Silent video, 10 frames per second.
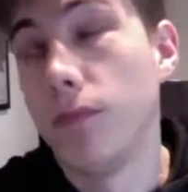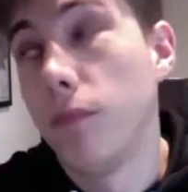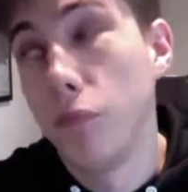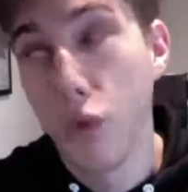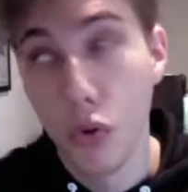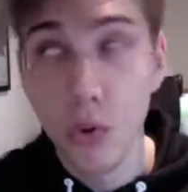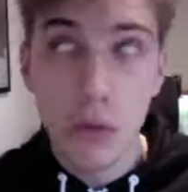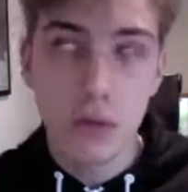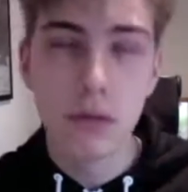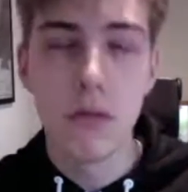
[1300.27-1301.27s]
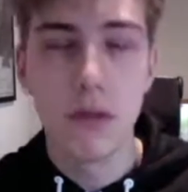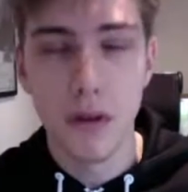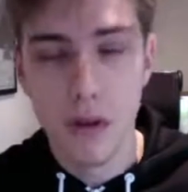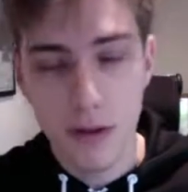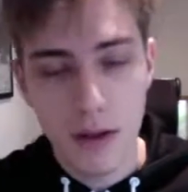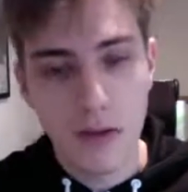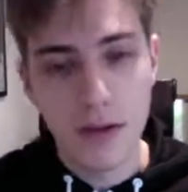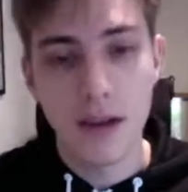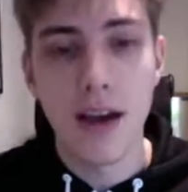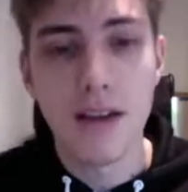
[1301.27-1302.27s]
blue down the
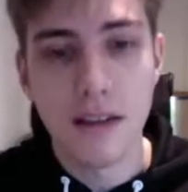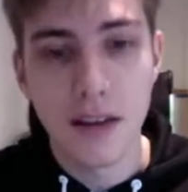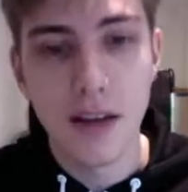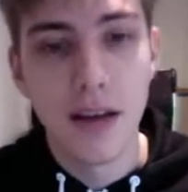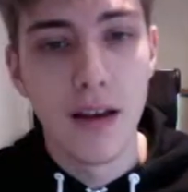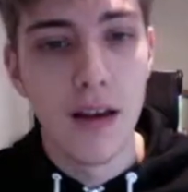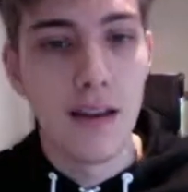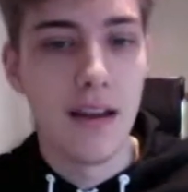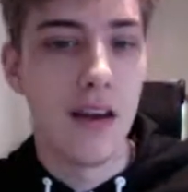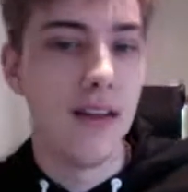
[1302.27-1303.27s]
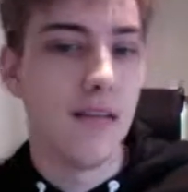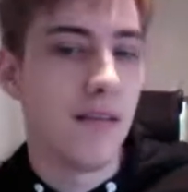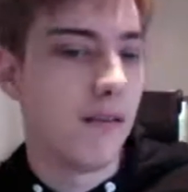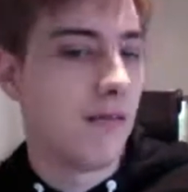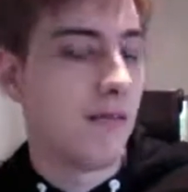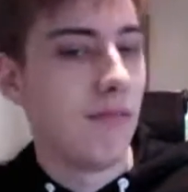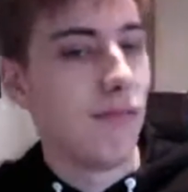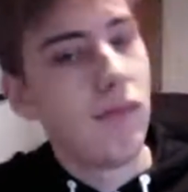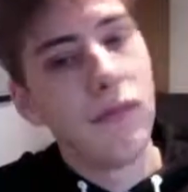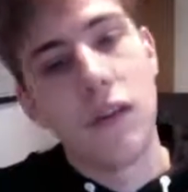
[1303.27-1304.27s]
sides, and then
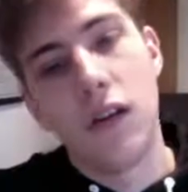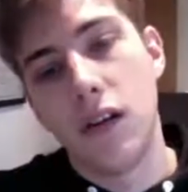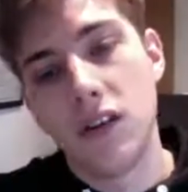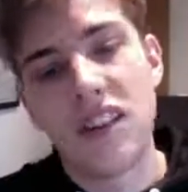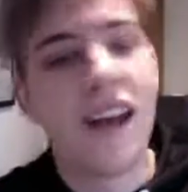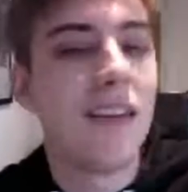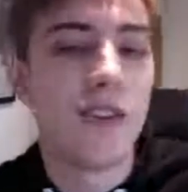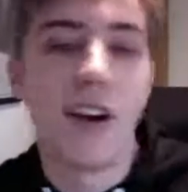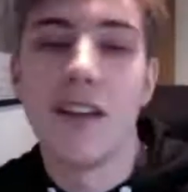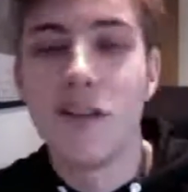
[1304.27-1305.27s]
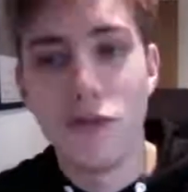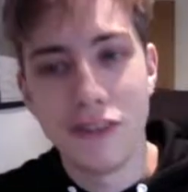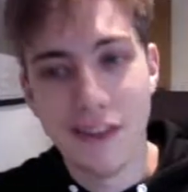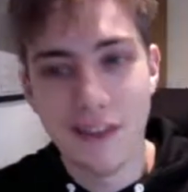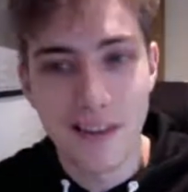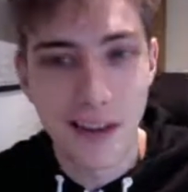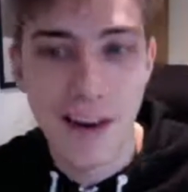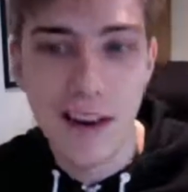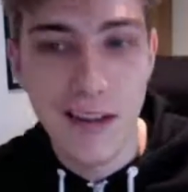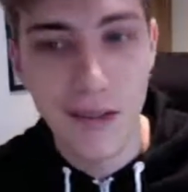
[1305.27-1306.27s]
the standard charter was in this
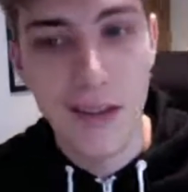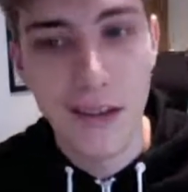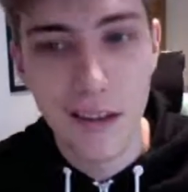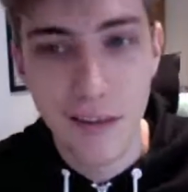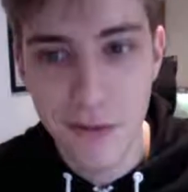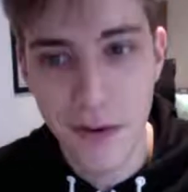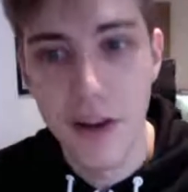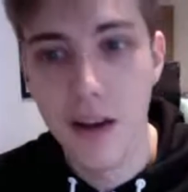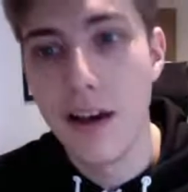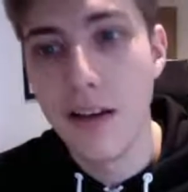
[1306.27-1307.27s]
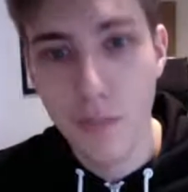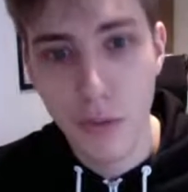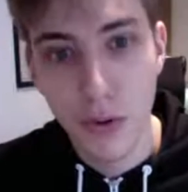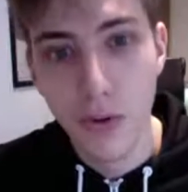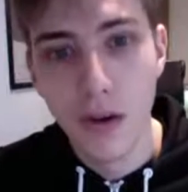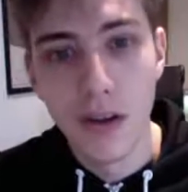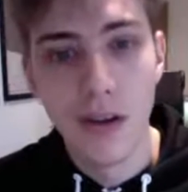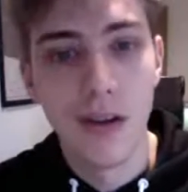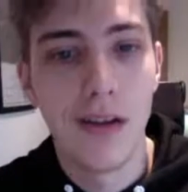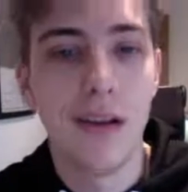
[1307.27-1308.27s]
very light blue.
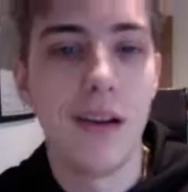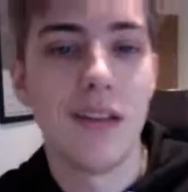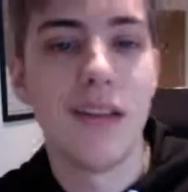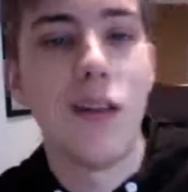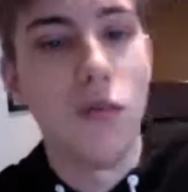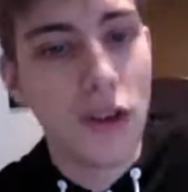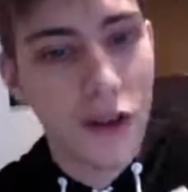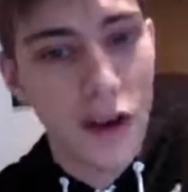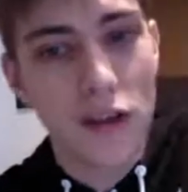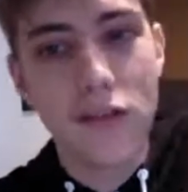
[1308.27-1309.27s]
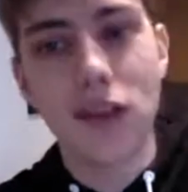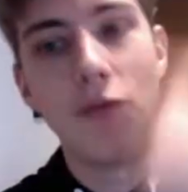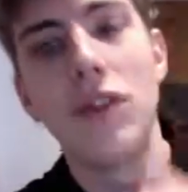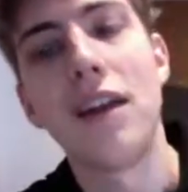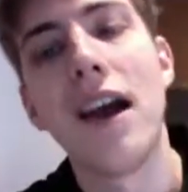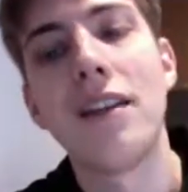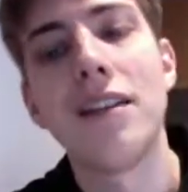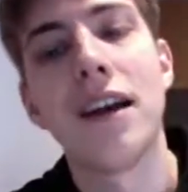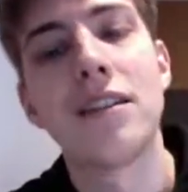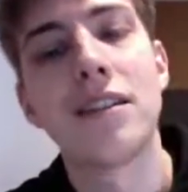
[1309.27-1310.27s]
Same with the cast, same with the
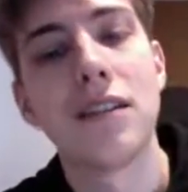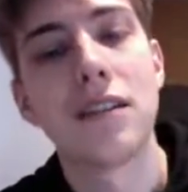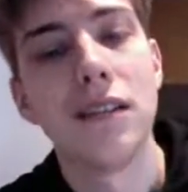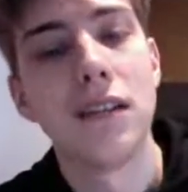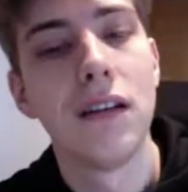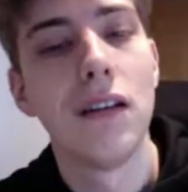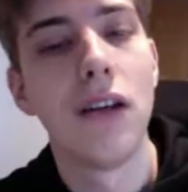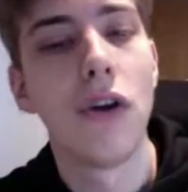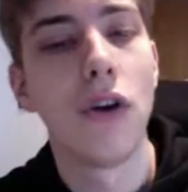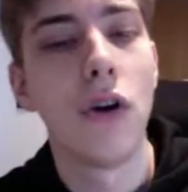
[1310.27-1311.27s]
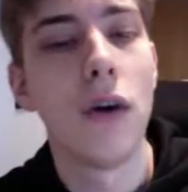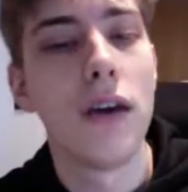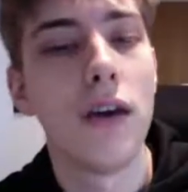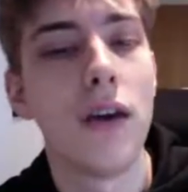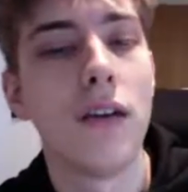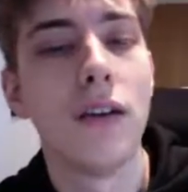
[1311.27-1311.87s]
Adidas logo here